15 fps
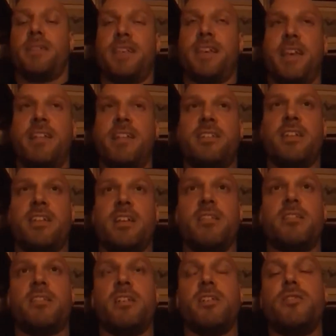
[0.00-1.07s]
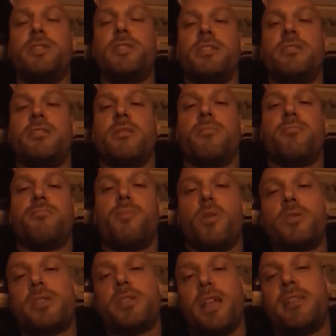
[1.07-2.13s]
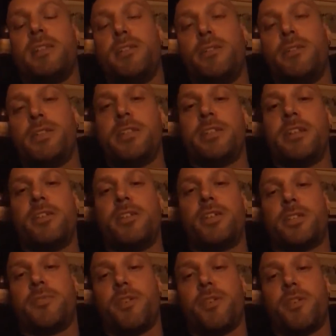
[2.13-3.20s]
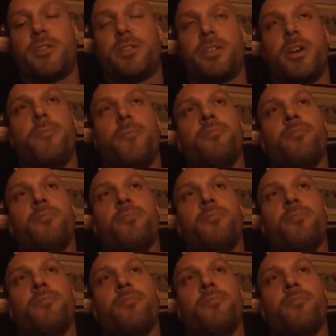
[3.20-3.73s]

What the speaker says: to say they're most likely using synergists first. So